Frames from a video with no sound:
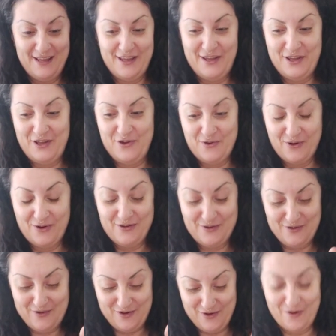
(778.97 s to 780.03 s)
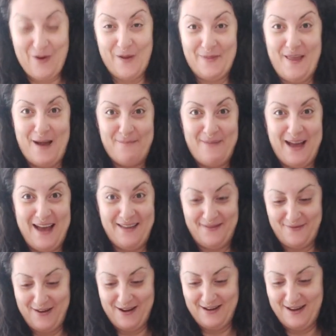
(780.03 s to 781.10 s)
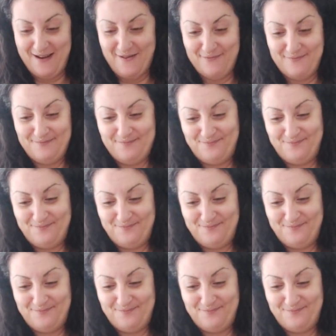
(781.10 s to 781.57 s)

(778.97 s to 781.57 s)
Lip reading: you're on that path right now.